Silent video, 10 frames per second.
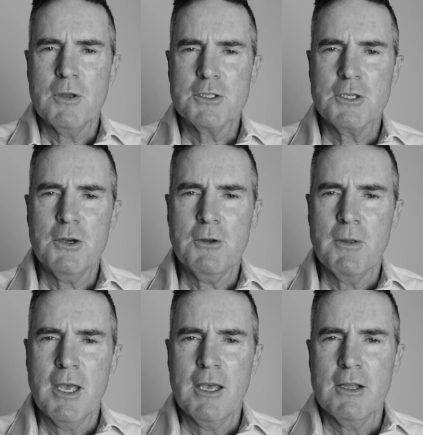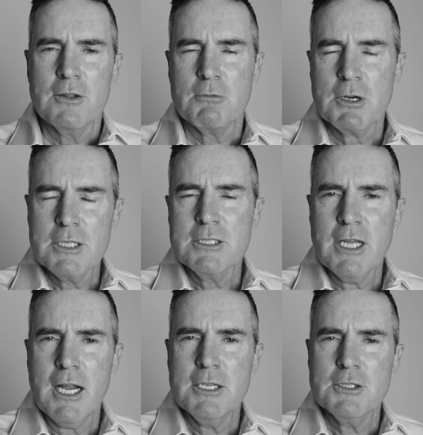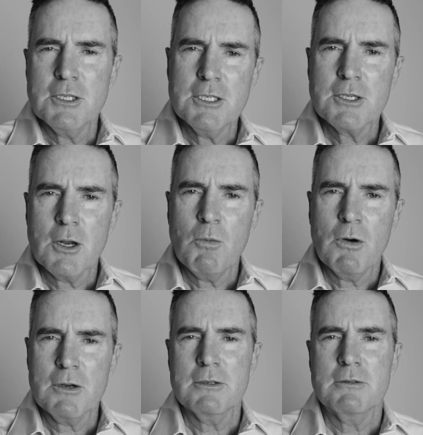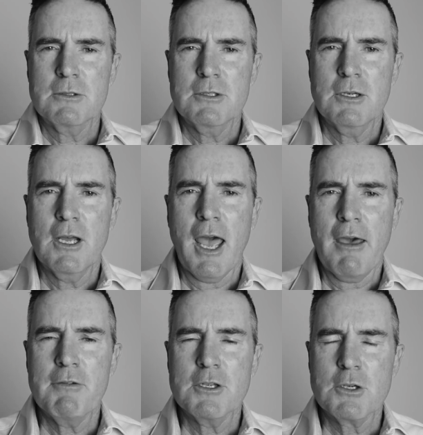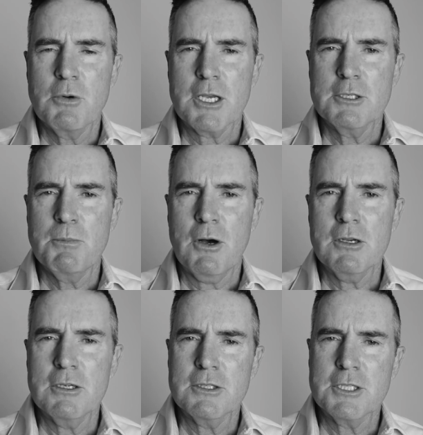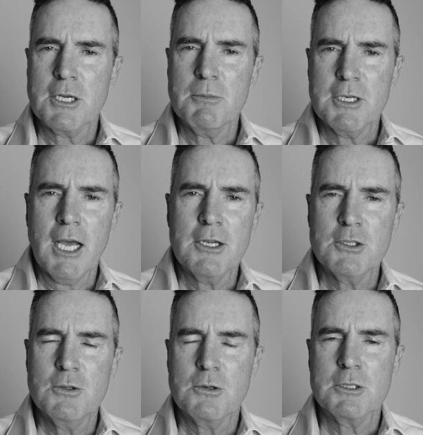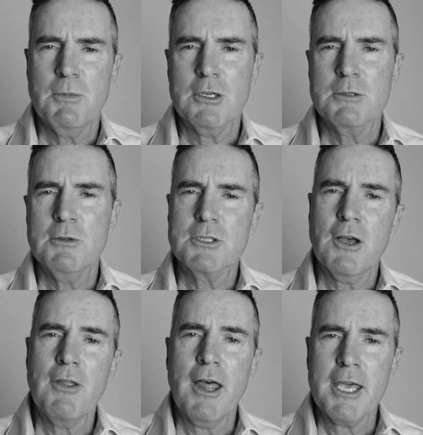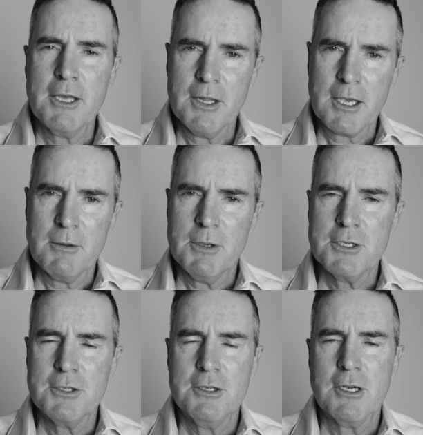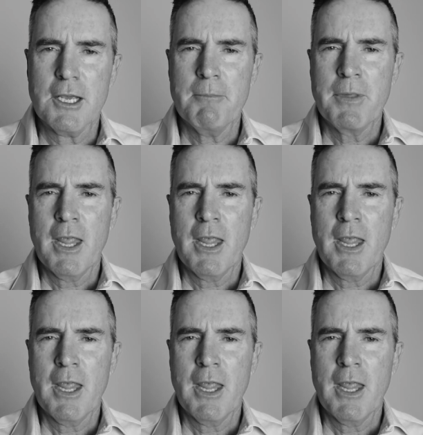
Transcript: So the real estate agent is going to want it to have it as quick as the settlement date as short as possible, so they get their commission early.